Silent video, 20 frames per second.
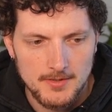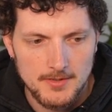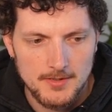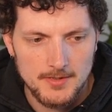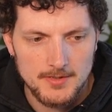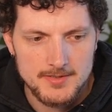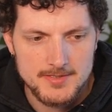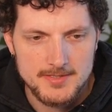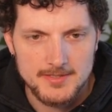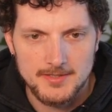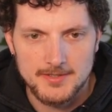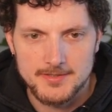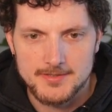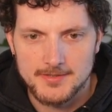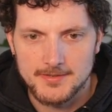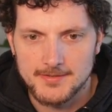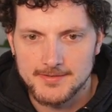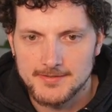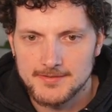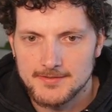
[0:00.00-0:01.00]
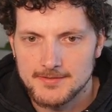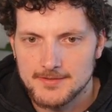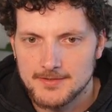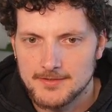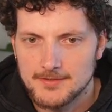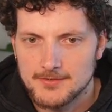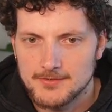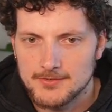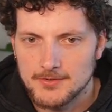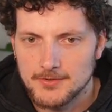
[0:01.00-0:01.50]
and here it is.
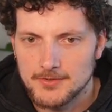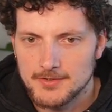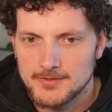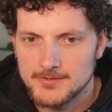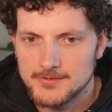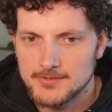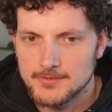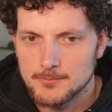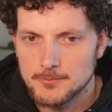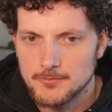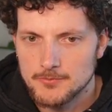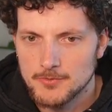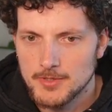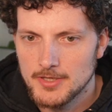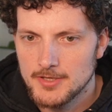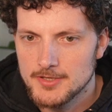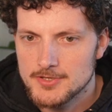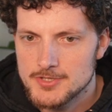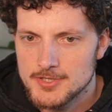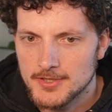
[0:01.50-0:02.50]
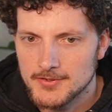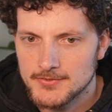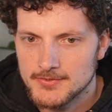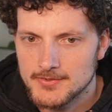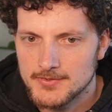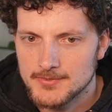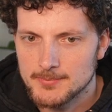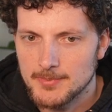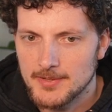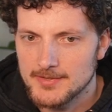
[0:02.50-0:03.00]
Yeah, so that's really just
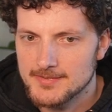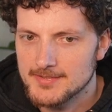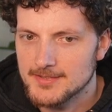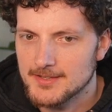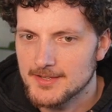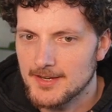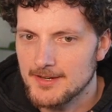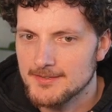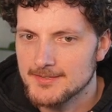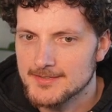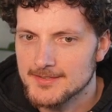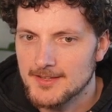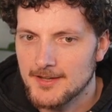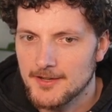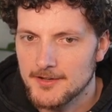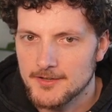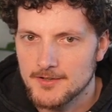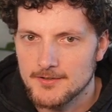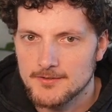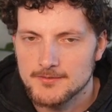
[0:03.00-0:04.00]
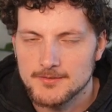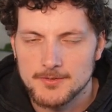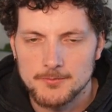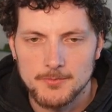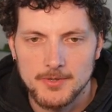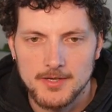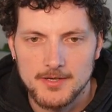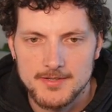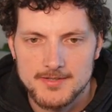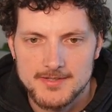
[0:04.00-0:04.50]
this basic gain slider, and
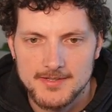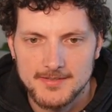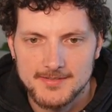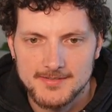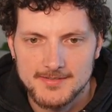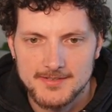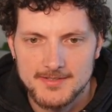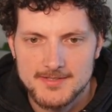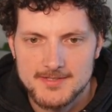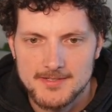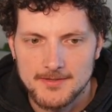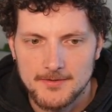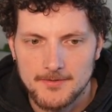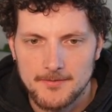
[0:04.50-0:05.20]
we can test it.